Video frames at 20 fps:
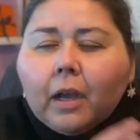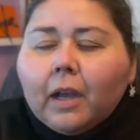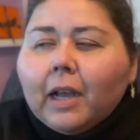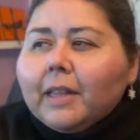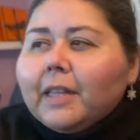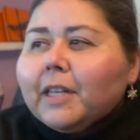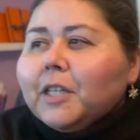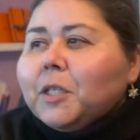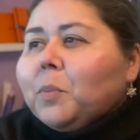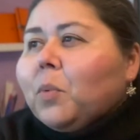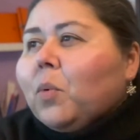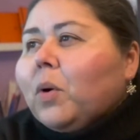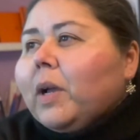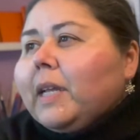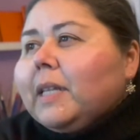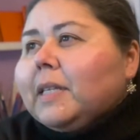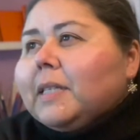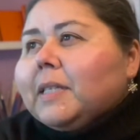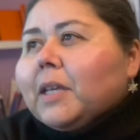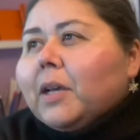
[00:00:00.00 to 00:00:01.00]
at this
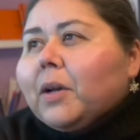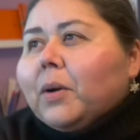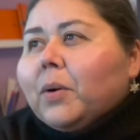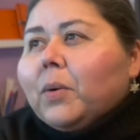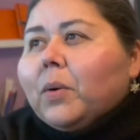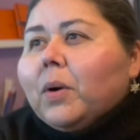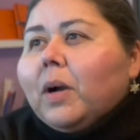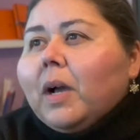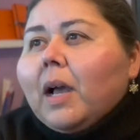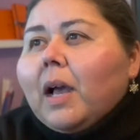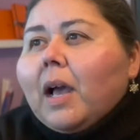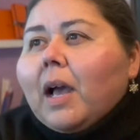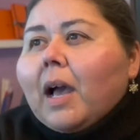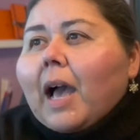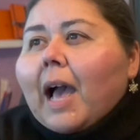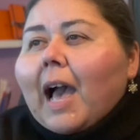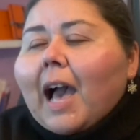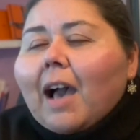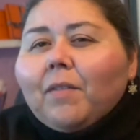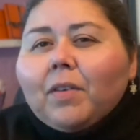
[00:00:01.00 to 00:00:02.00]
point so
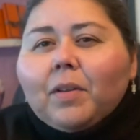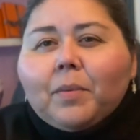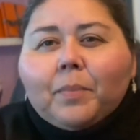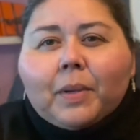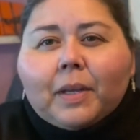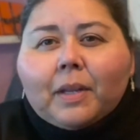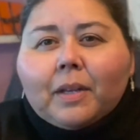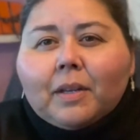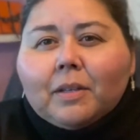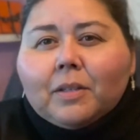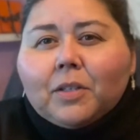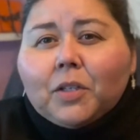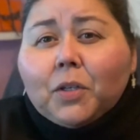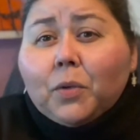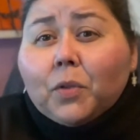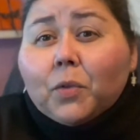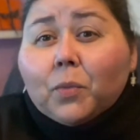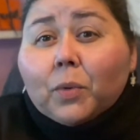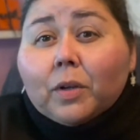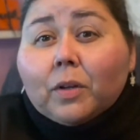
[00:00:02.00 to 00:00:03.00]
haven't been
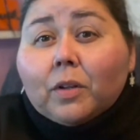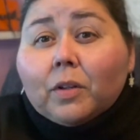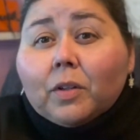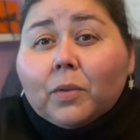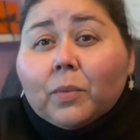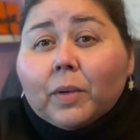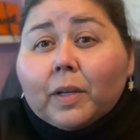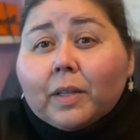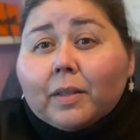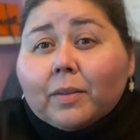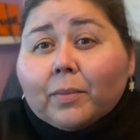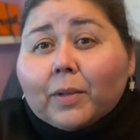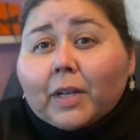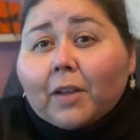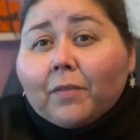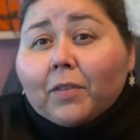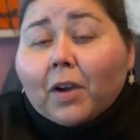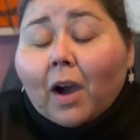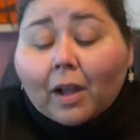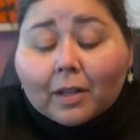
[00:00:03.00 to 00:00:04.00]
too thrilled with what
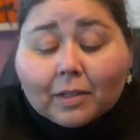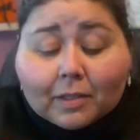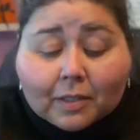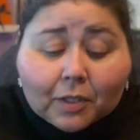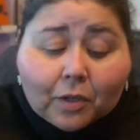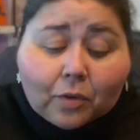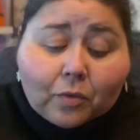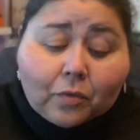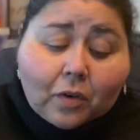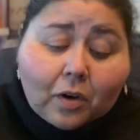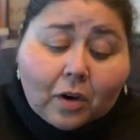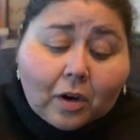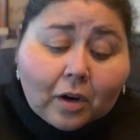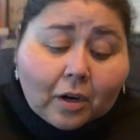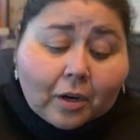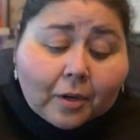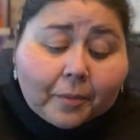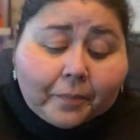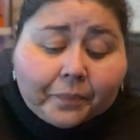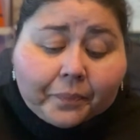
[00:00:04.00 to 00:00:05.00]
i've gotten so
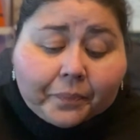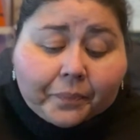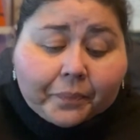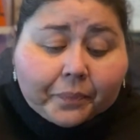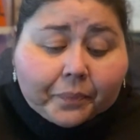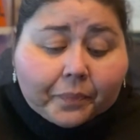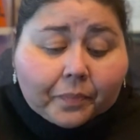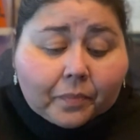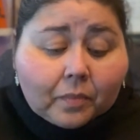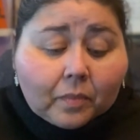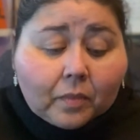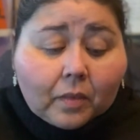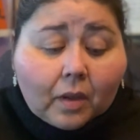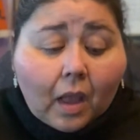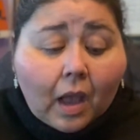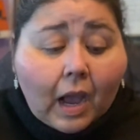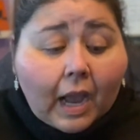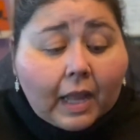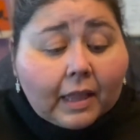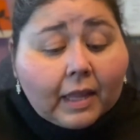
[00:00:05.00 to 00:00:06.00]
far
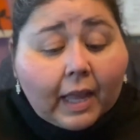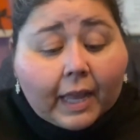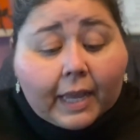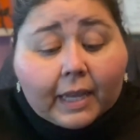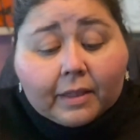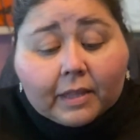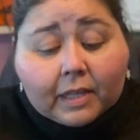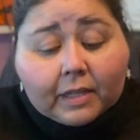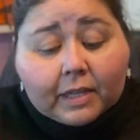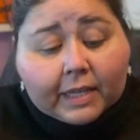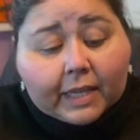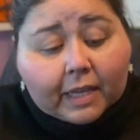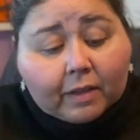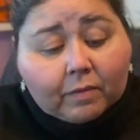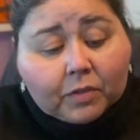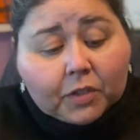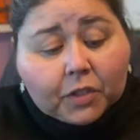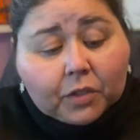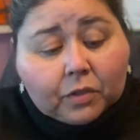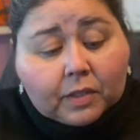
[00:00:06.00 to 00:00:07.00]
i like that it
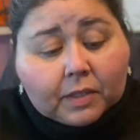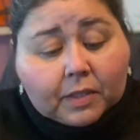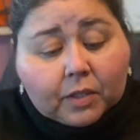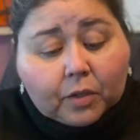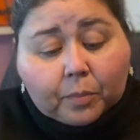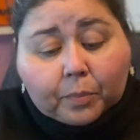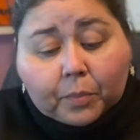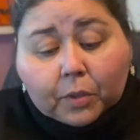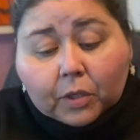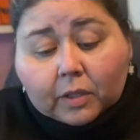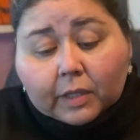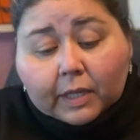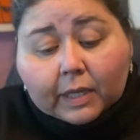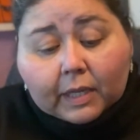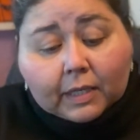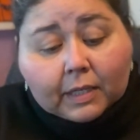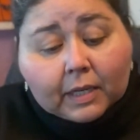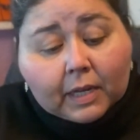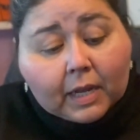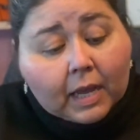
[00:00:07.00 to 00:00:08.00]
gives you this little
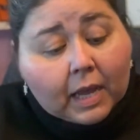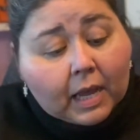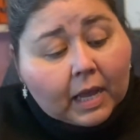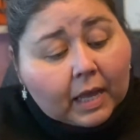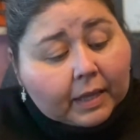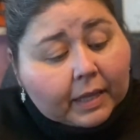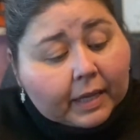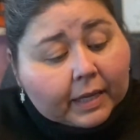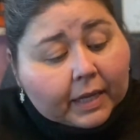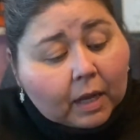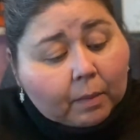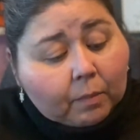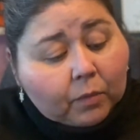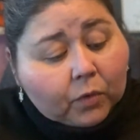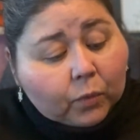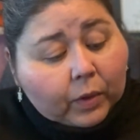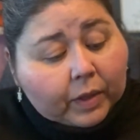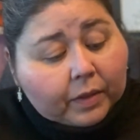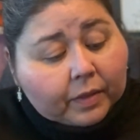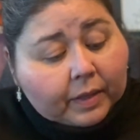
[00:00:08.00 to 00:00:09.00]
booklet that
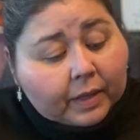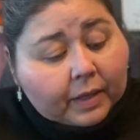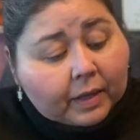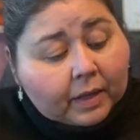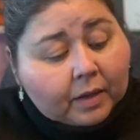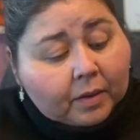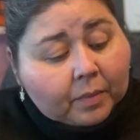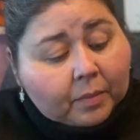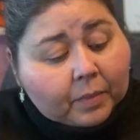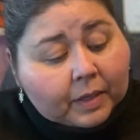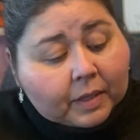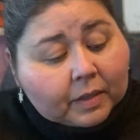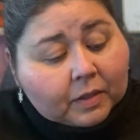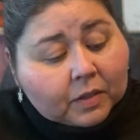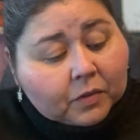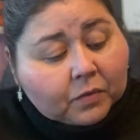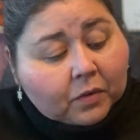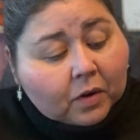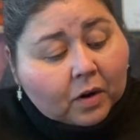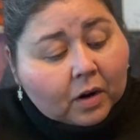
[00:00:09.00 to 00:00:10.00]
comes with it but
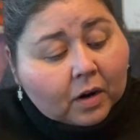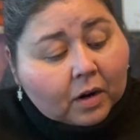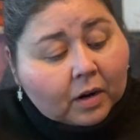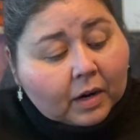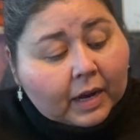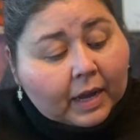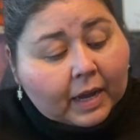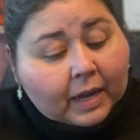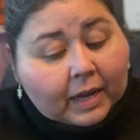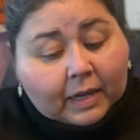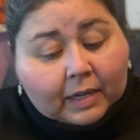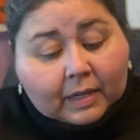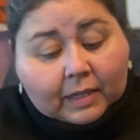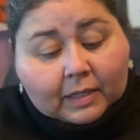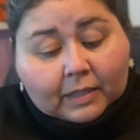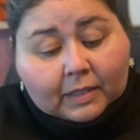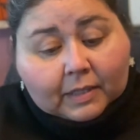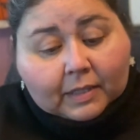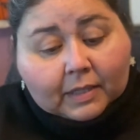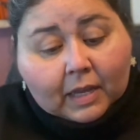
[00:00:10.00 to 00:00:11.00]
as far
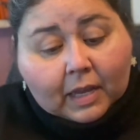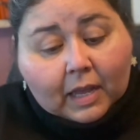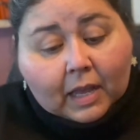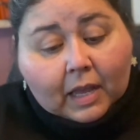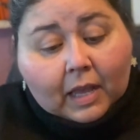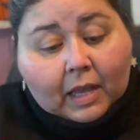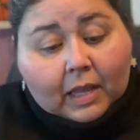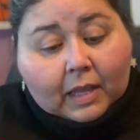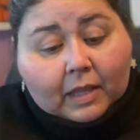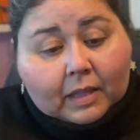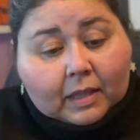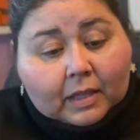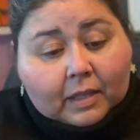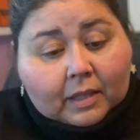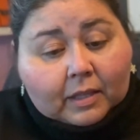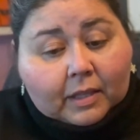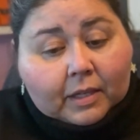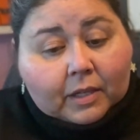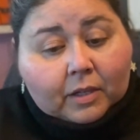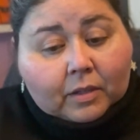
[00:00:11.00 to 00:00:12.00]
as the
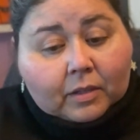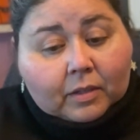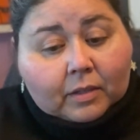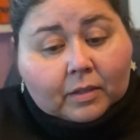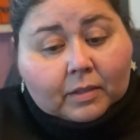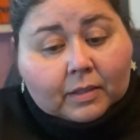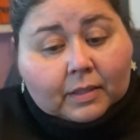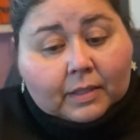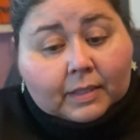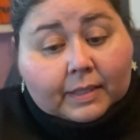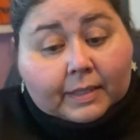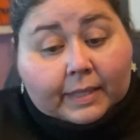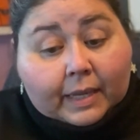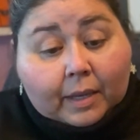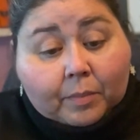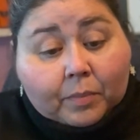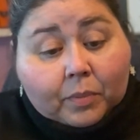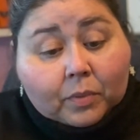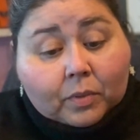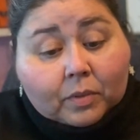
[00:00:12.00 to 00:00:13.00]
little
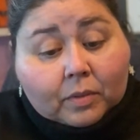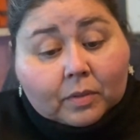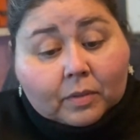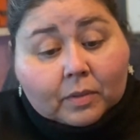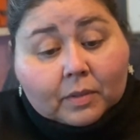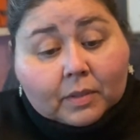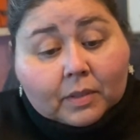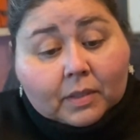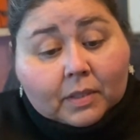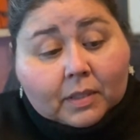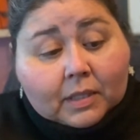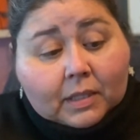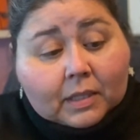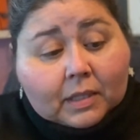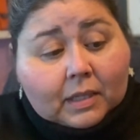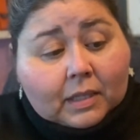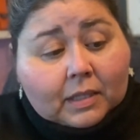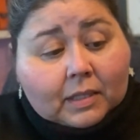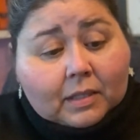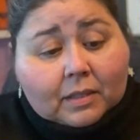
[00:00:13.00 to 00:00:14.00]
samples
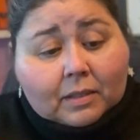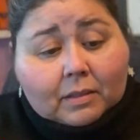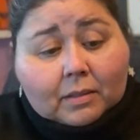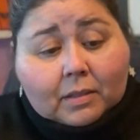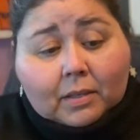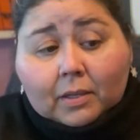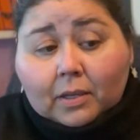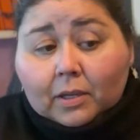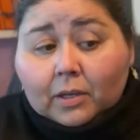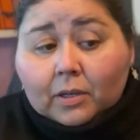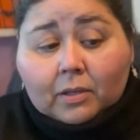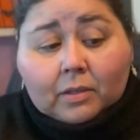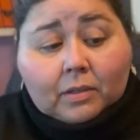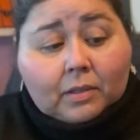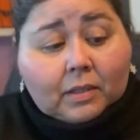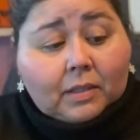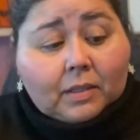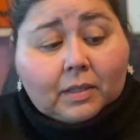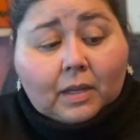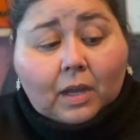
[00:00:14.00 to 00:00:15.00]
it's
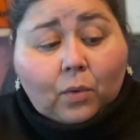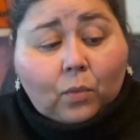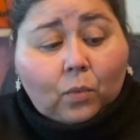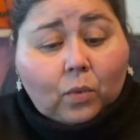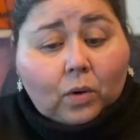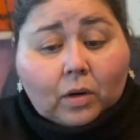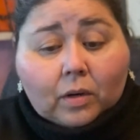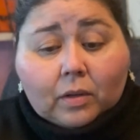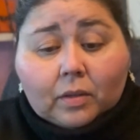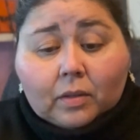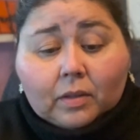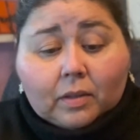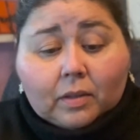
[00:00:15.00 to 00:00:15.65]
not worth